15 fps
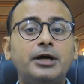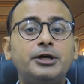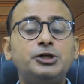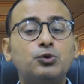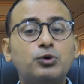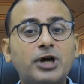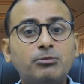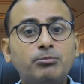
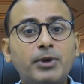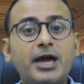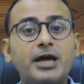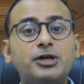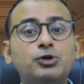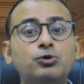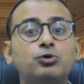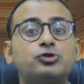you can
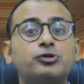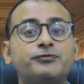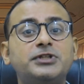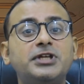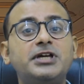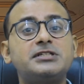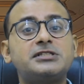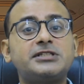make use of
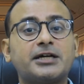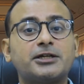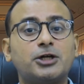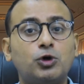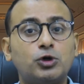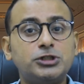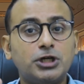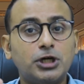these
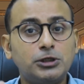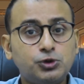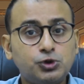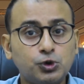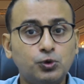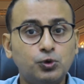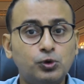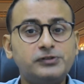technological
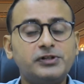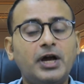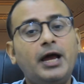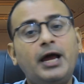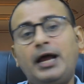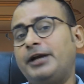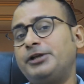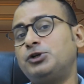tools
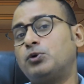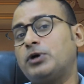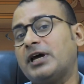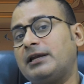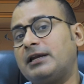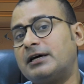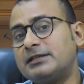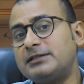and you
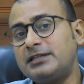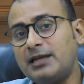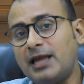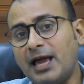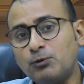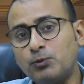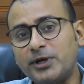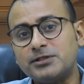can learn the
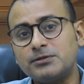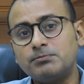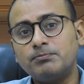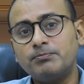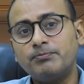language.